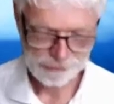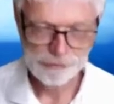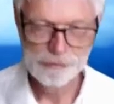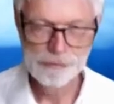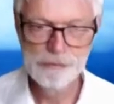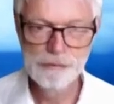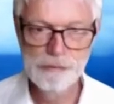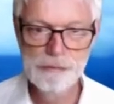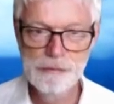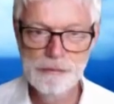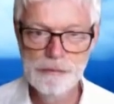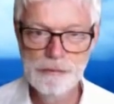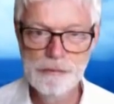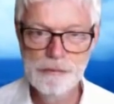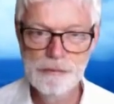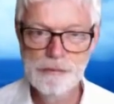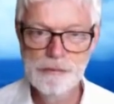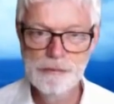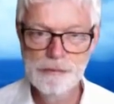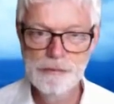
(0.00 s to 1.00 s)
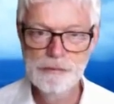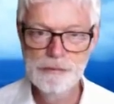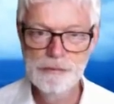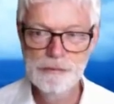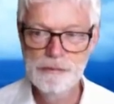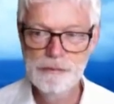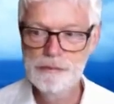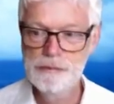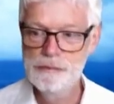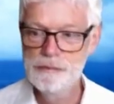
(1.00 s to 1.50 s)

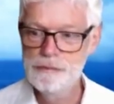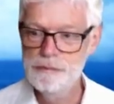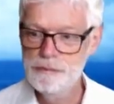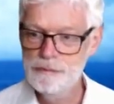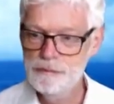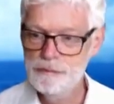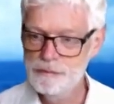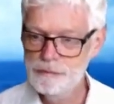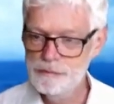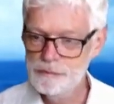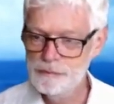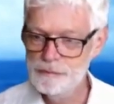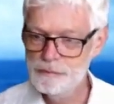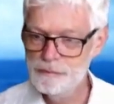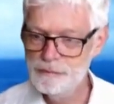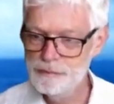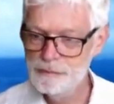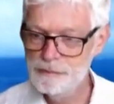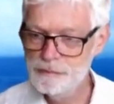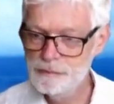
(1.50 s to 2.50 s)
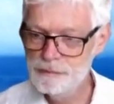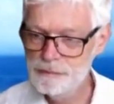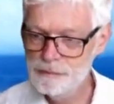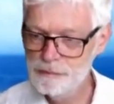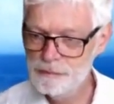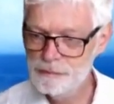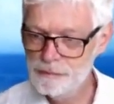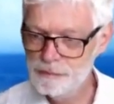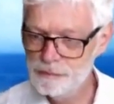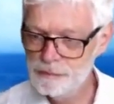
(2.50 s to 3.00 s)

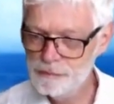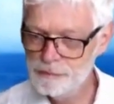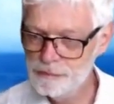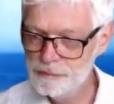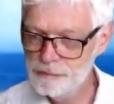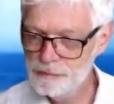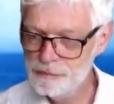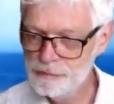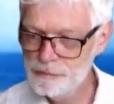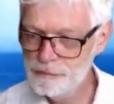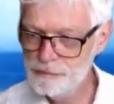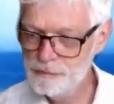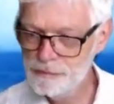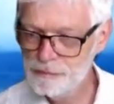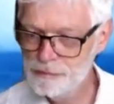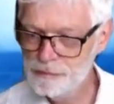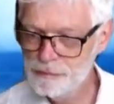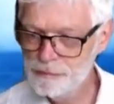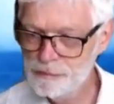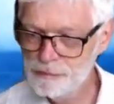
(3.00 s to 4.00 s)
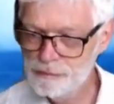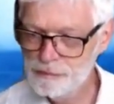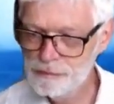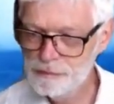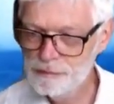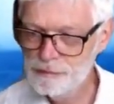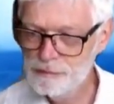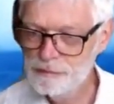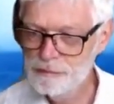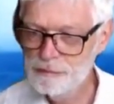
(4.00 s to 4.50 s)

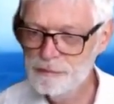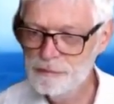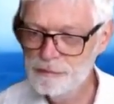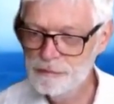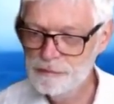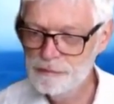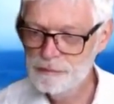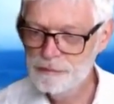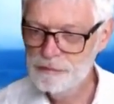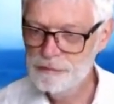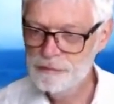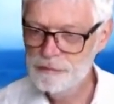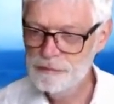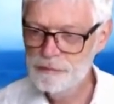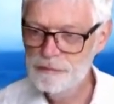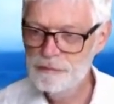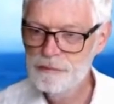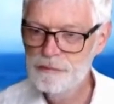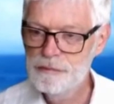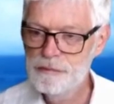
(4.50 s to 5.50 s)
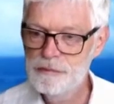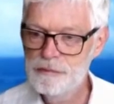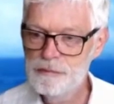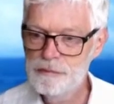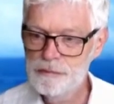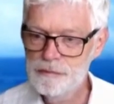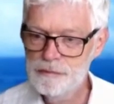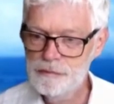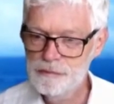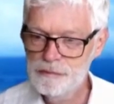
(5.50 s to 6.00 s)

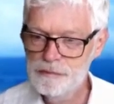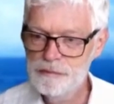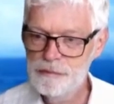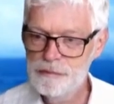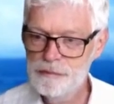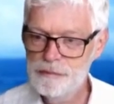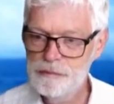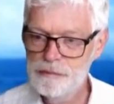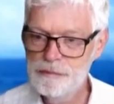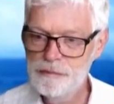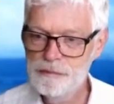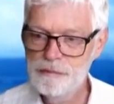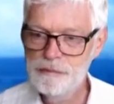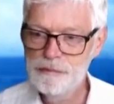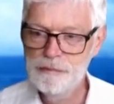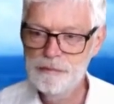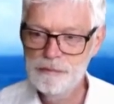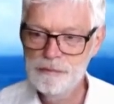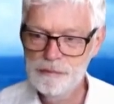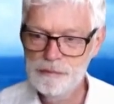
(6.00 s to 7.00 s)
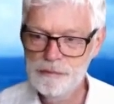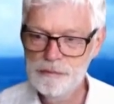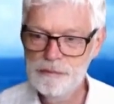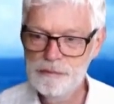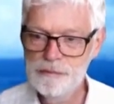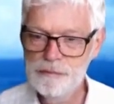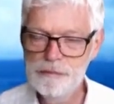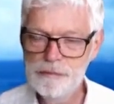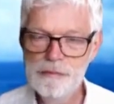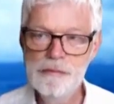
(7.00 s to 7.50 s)

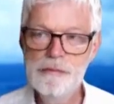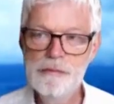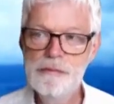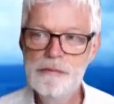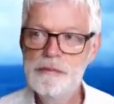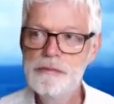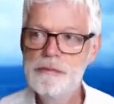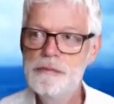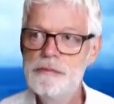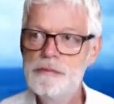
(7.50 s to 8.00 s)
No words are spoken by the person on screen.